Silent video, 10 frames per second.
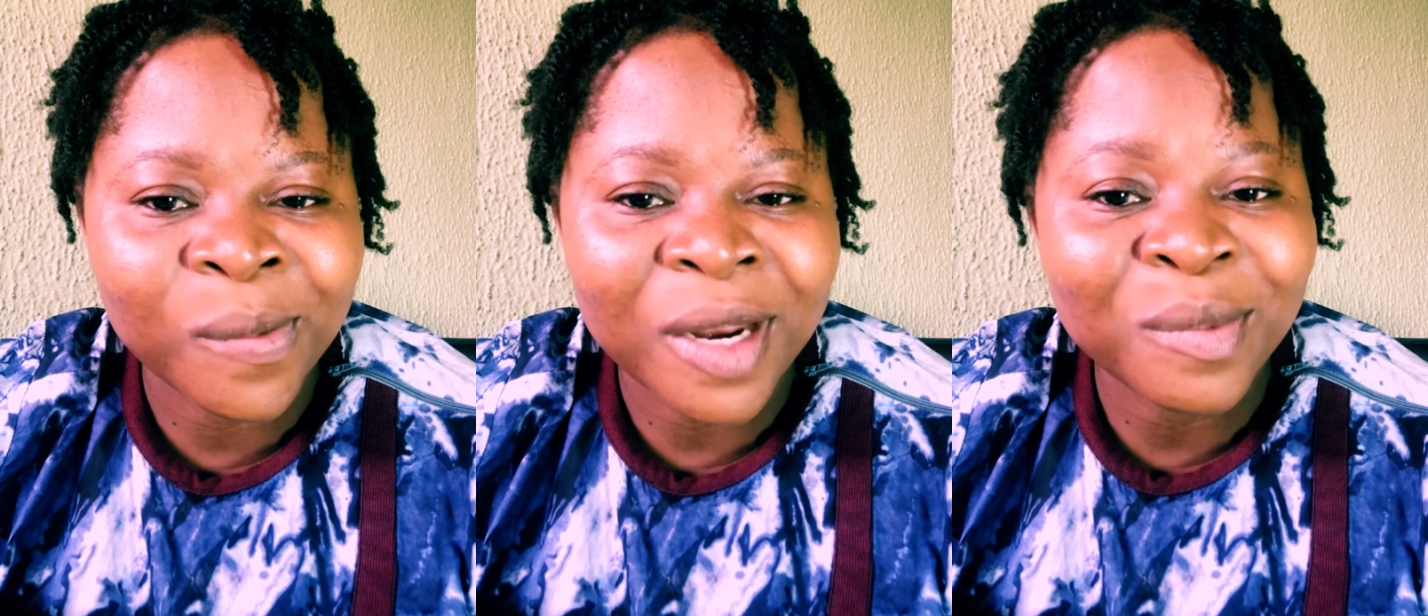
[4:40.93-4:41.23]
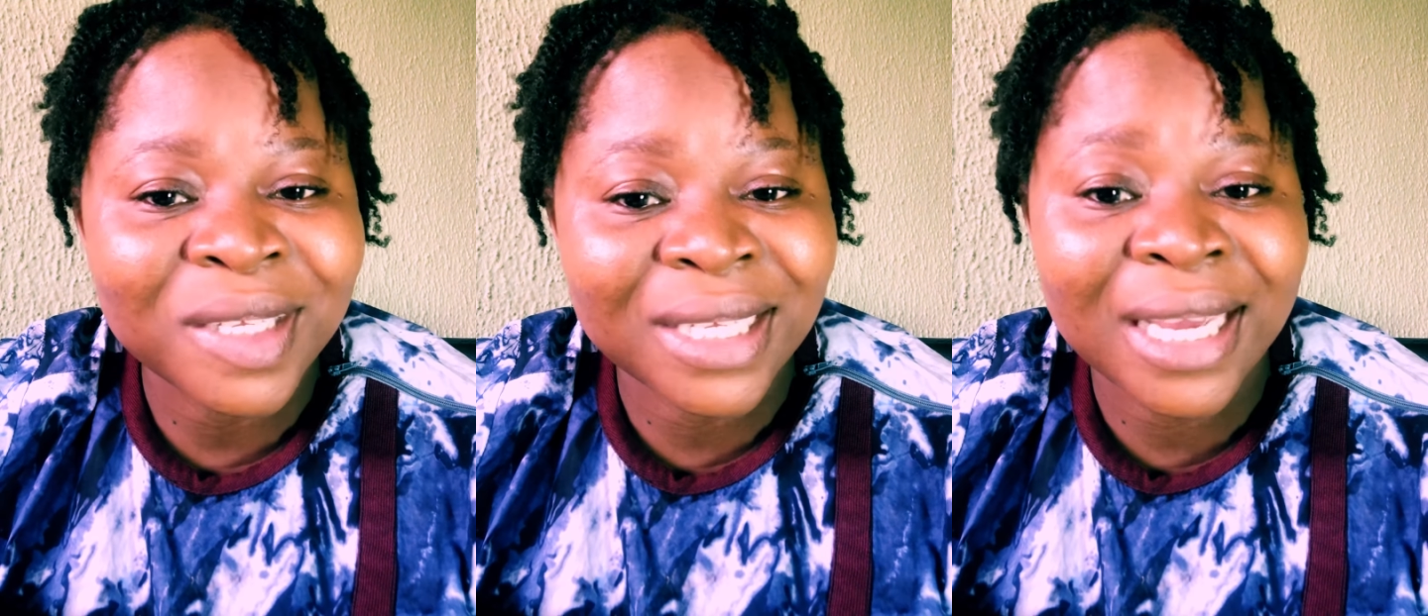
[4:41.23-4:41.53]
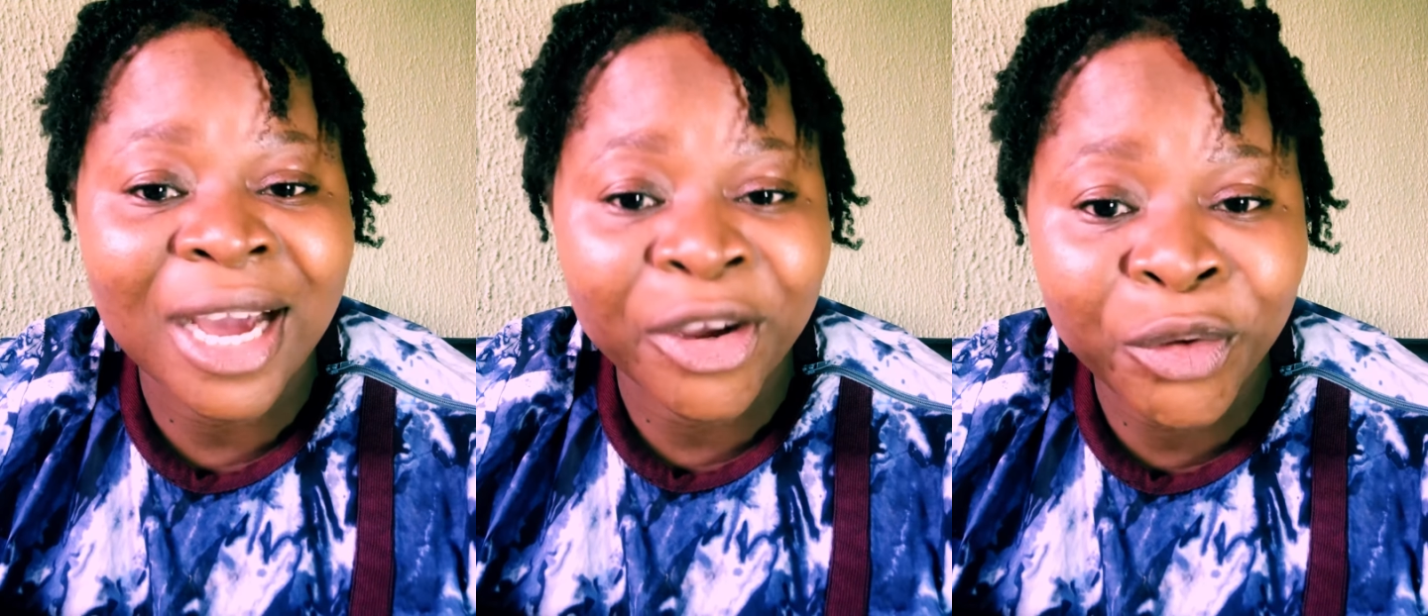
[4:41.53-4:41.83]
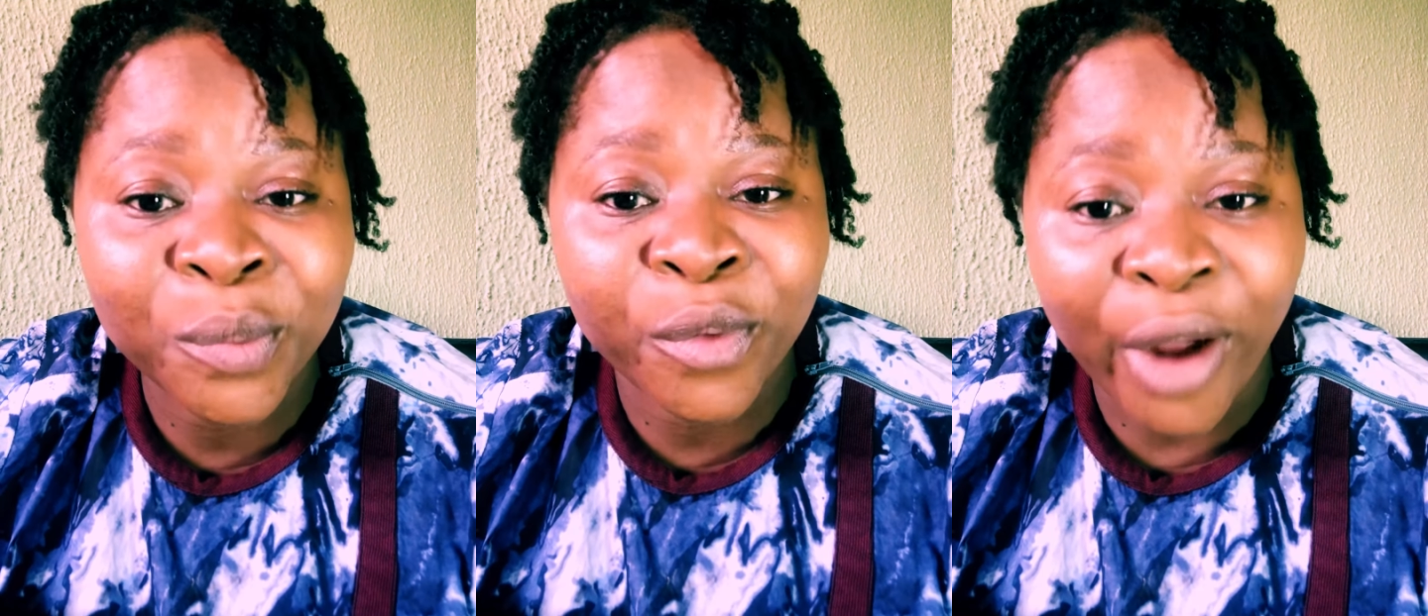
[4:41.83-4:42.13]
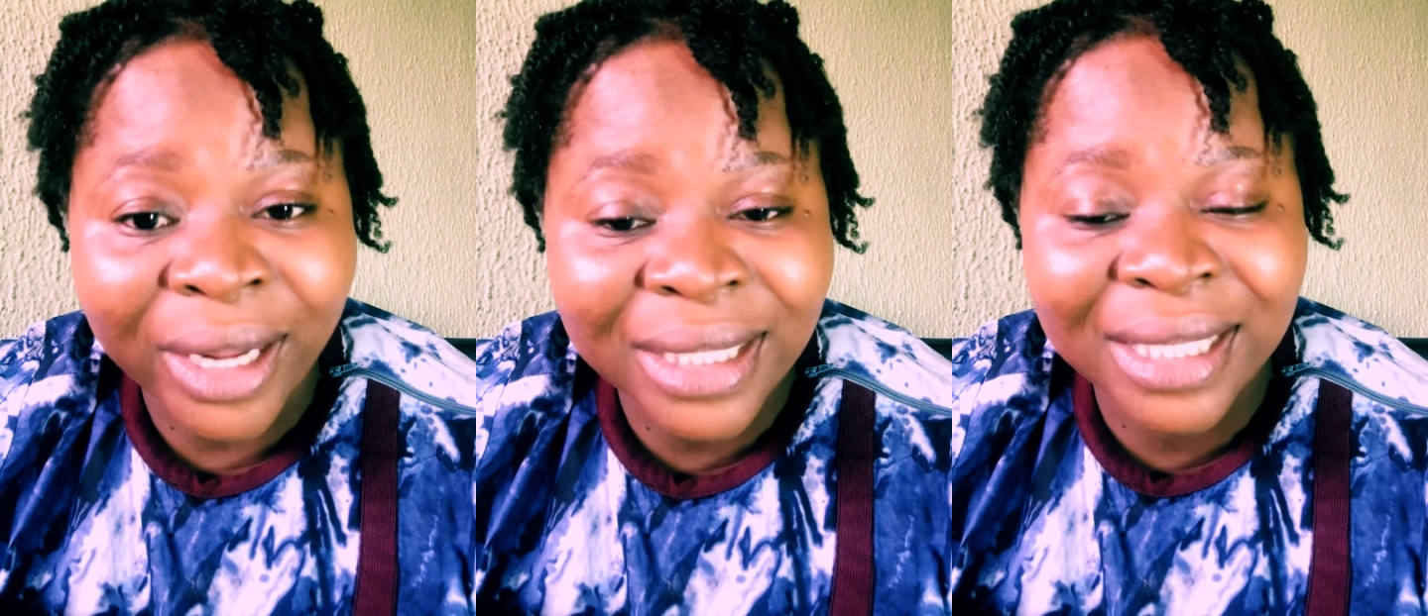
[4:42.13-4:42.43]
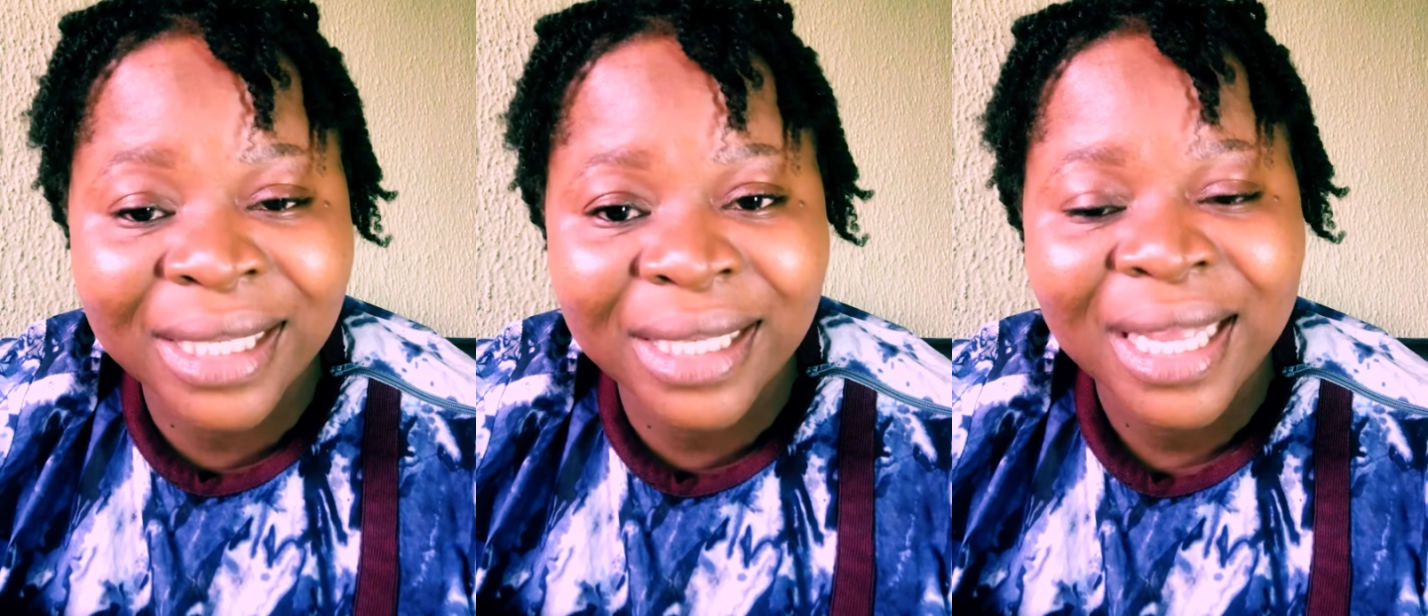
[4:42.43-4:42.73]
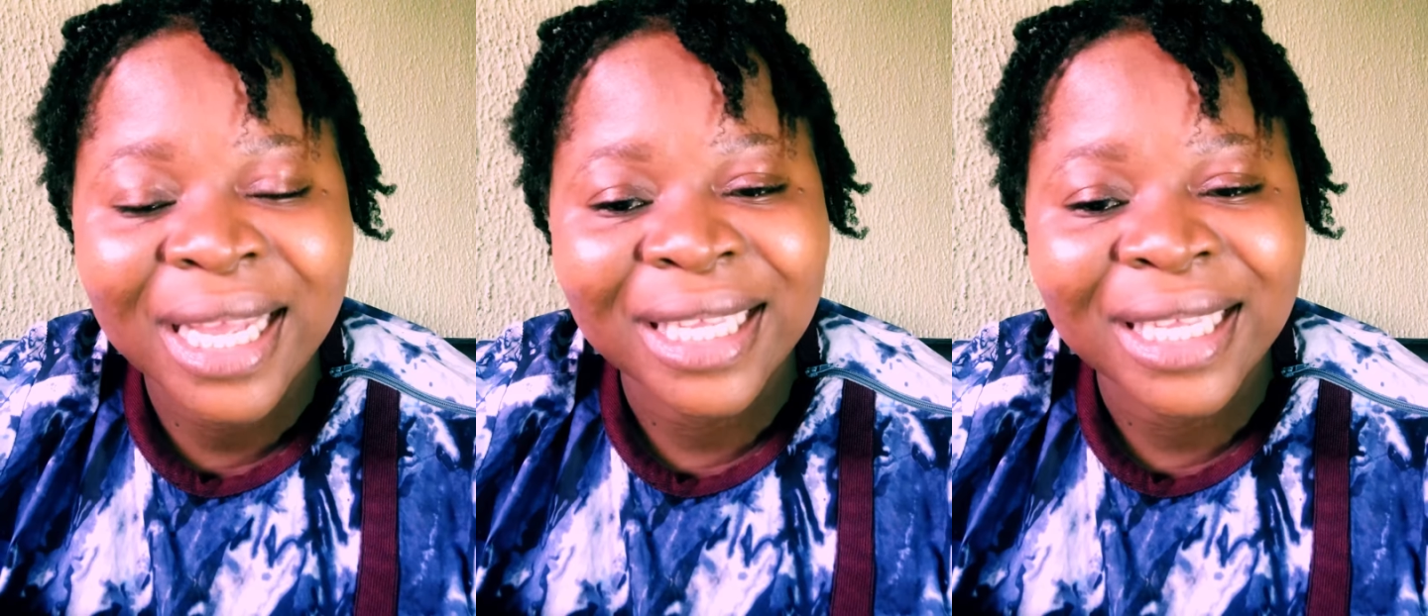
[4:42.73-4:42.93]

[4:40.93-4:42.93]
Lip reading: let me see how you practice